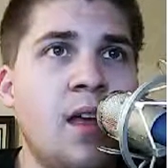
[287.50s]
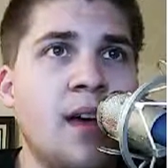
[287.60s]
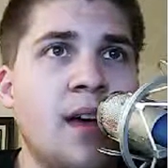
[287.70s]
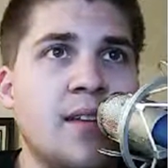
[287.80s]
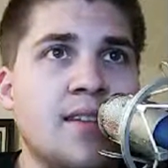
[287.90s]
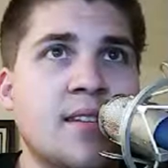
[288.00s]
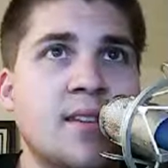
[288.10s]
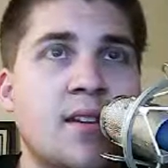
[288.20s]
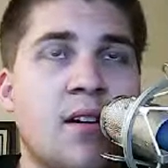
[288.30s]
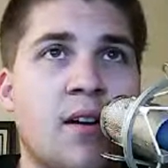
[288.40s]

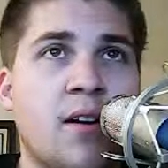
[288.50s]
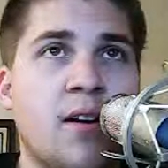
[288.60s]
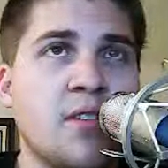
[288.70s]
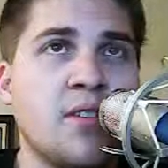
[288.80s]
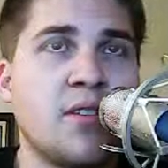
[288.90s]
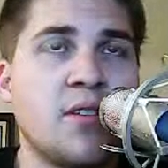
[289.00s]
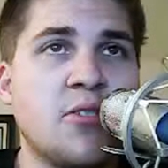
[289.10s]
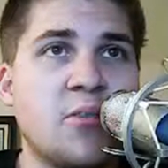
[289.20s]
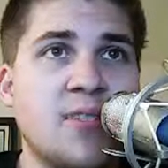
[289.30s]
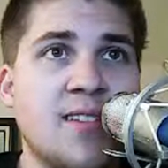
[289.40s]
since our first
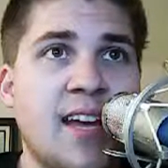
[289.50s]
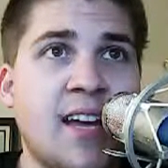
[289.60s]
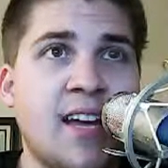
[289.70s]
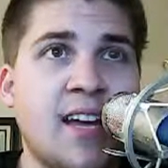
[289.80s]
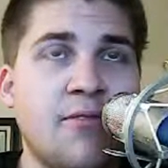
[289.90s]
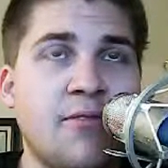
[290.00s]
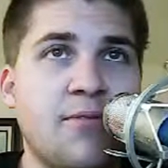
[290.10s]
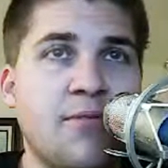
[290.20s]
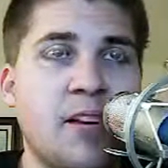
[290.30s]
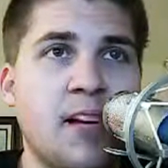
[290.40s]
solution was negative,
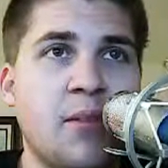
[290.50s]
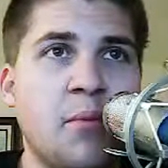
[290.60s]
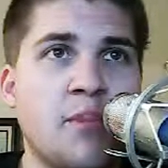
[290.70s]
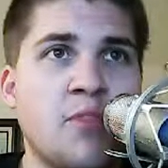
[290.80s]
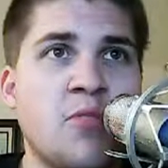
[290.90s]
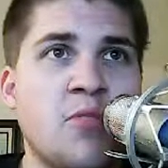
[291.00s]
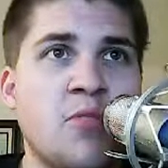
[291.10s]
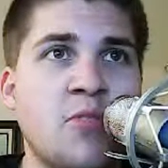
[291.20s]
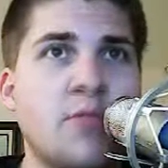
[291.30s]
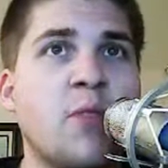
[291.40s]
when we
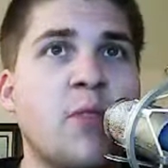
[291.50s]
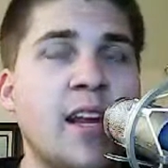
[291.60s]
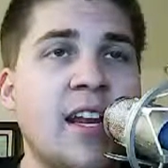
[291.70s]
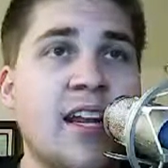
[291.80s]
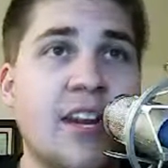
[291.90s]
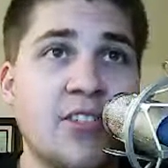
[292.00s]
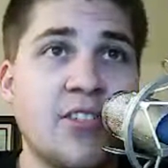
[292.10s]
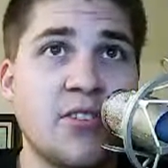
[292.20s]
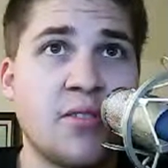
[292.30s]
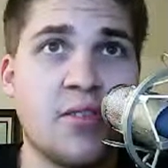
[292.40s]
subtract it from 180, it actually
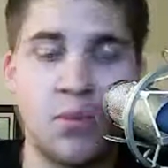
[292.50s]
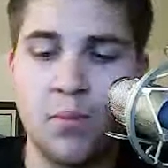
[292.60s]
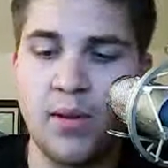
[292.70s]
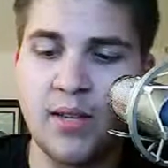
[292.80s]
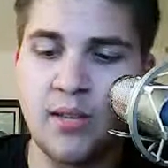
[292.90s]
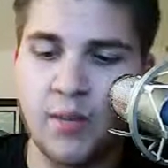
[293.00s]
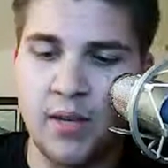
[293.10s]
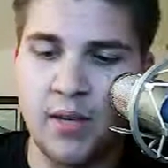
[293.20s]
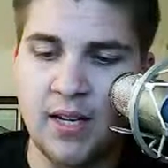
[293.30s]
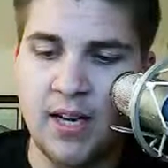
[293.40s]
turns into a plus. So we're
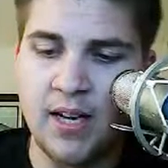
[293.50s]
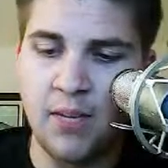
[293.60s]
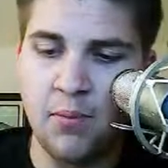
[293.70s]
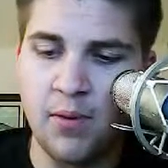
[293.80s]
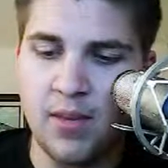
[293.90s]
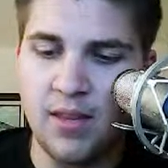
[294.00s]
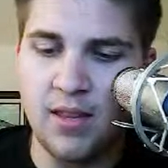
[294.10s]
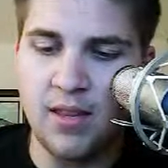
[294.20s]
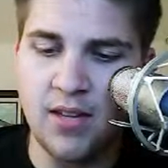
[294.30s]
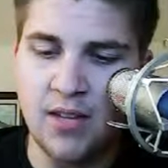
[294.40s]
going to end up with
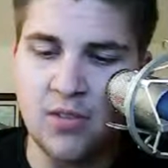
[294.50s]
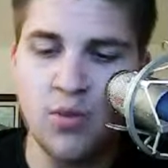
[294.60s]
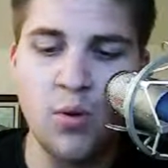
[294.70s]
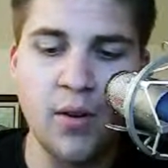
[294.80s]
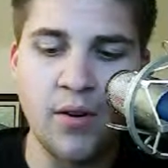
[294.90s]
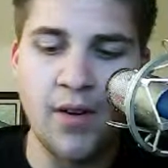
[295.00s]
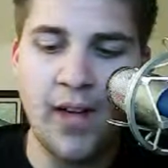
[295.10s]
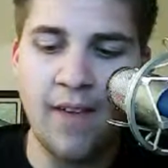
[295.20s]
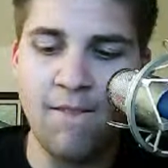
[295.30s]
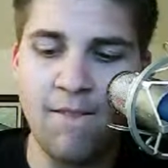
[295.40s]

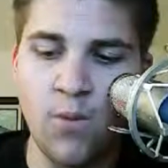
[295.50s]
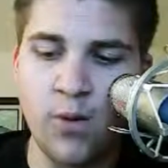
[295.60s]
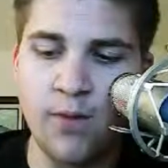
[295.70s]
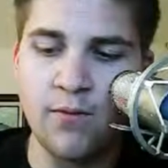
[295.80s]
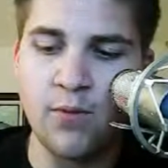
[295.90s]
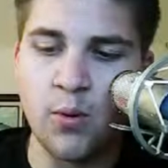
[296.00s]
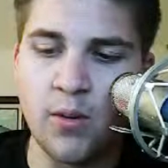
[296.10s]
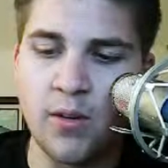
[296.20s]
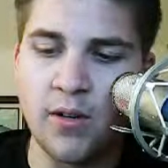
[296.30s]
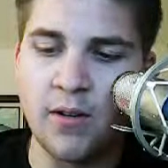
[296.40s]

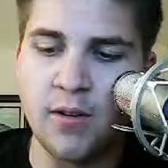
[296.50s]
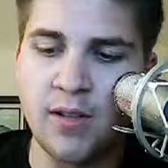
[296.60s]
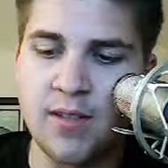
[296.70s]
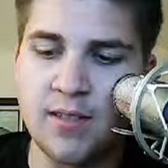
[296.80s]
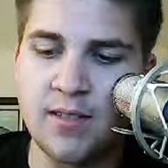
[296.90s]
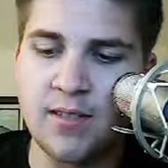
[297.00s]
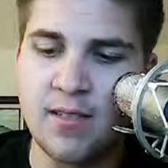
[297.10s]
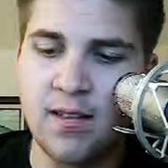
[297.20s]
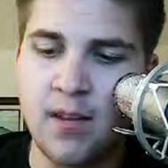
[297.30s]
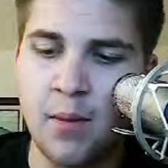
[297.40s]
244 degrees
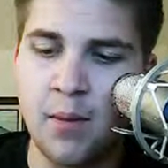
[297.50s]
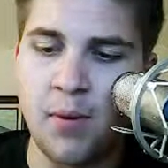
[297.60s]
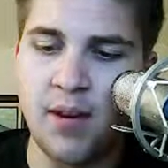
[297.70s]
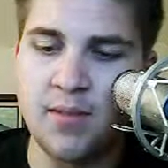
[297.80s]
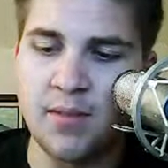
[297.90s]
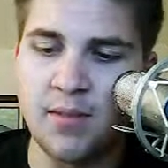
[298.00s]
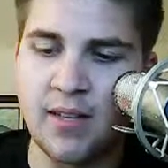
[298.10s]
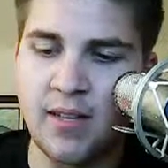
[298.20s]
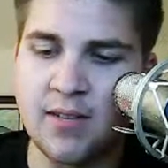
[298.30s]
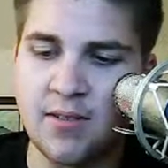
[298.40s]

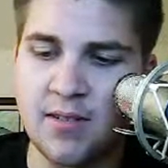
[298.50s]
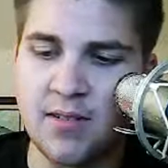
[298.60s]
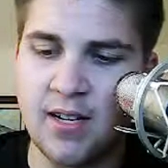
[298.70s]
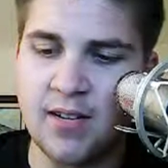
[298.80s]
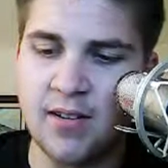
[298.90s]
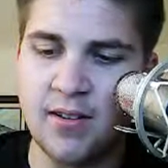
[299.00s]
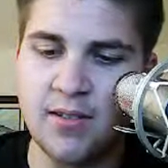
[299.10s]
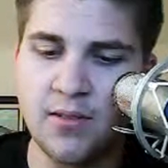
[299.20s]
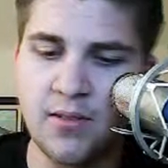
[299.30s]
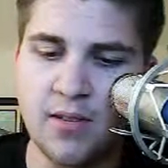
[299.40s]
approximately as our secondary
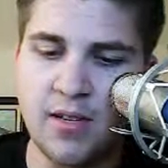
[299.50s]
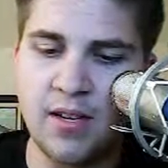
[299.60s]
solution.